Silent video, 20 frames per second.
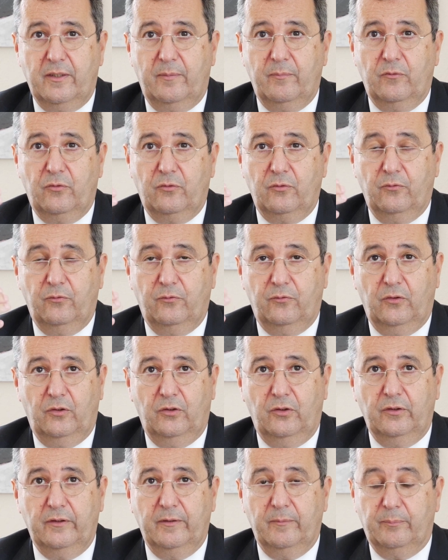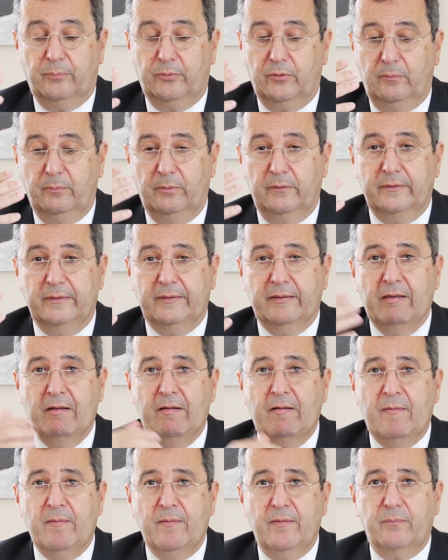them to fall and probably
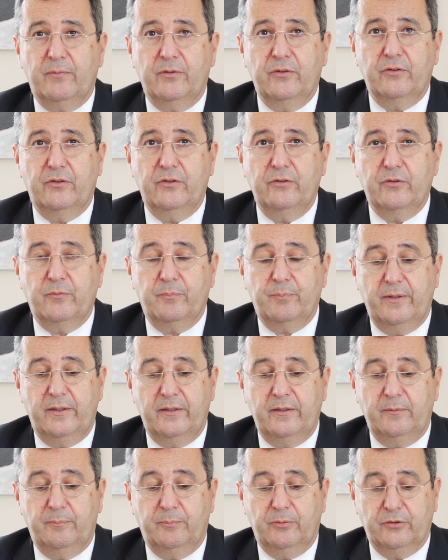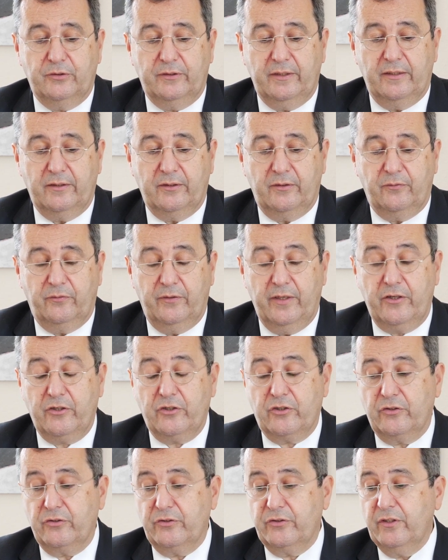produce periprosthetic
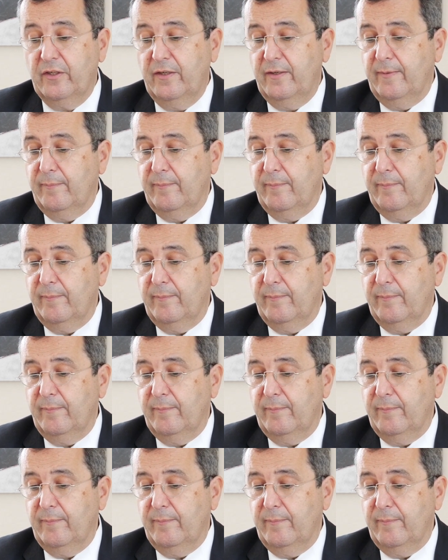fractures.